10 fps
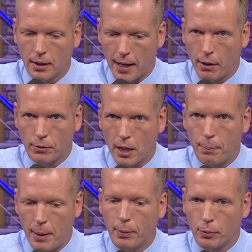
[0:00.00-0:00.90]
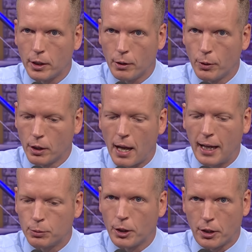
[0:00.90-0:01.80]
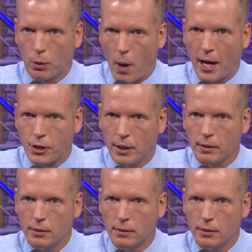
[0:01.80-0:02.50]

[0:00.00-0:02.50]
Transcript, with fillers: I don't think people really realize what they're watching.